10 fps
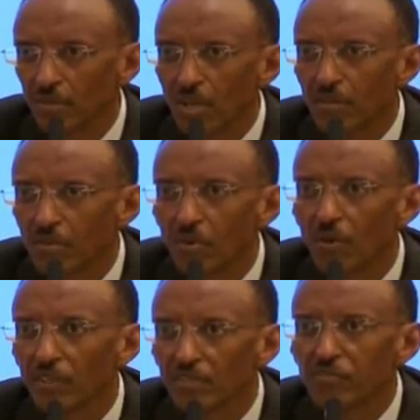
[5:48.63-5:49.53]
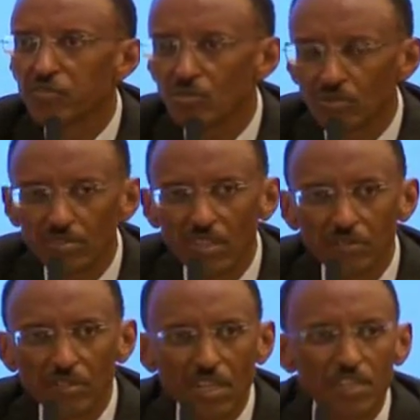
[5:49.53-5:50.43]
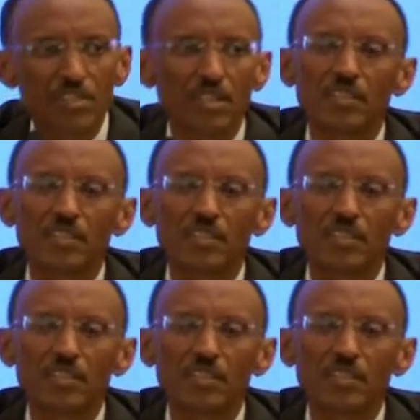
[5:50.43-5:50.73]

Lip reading: and growing food, agriculture.